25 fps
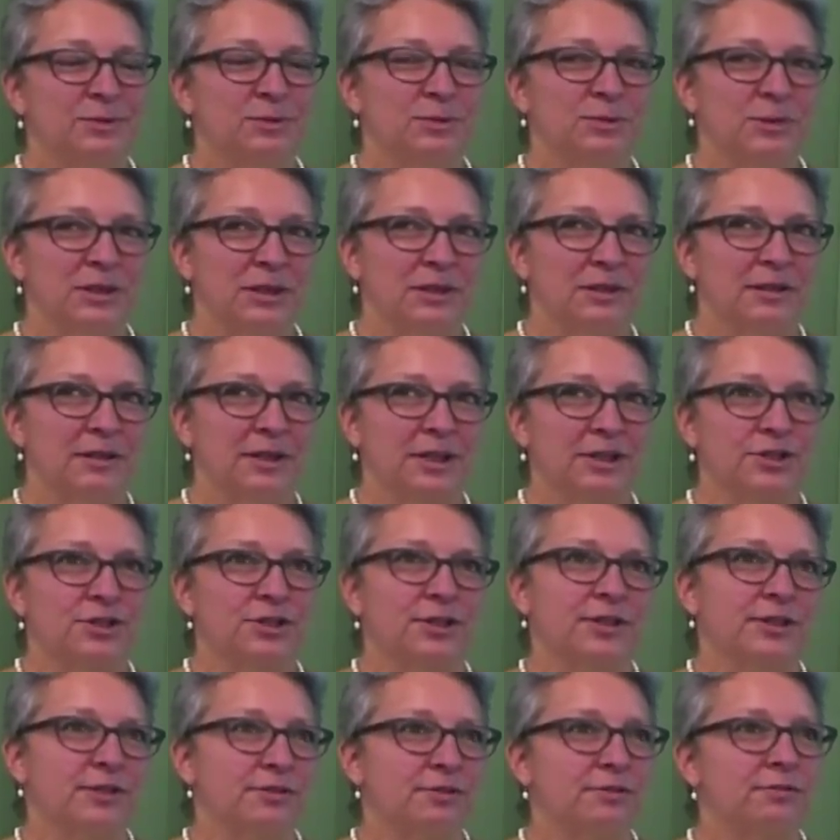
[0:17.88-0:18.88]
We are
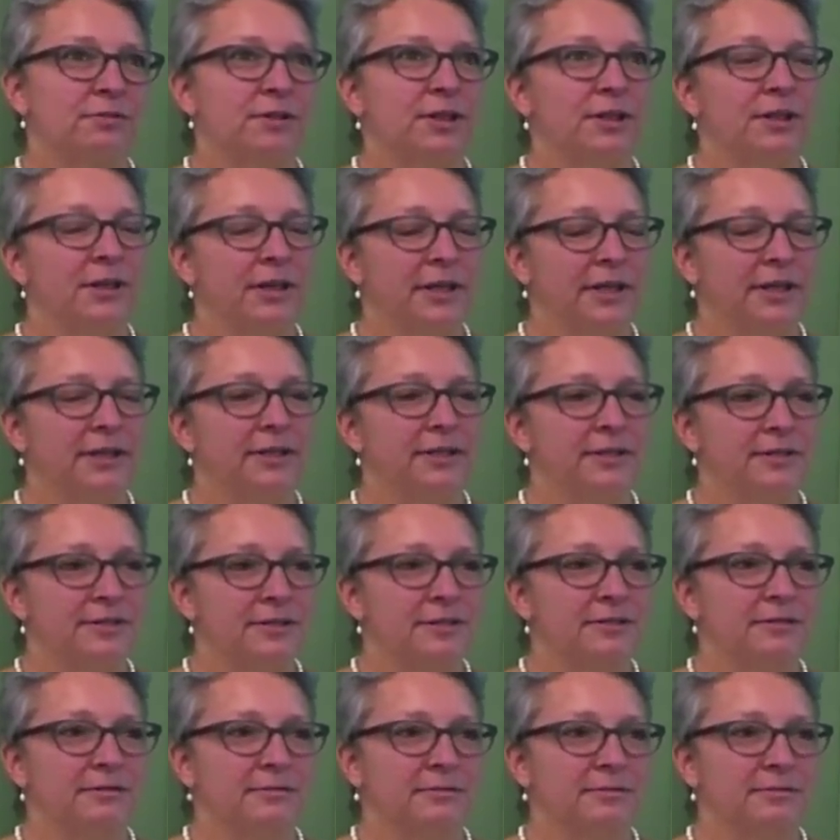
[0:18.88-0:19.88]
actually three
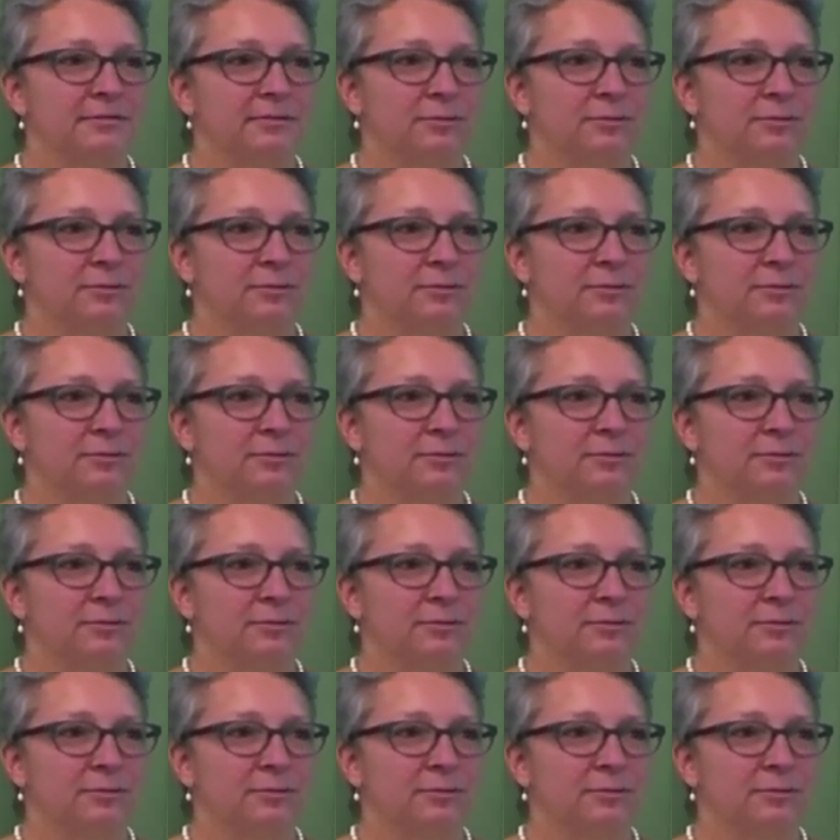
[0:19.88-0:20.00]
ladies.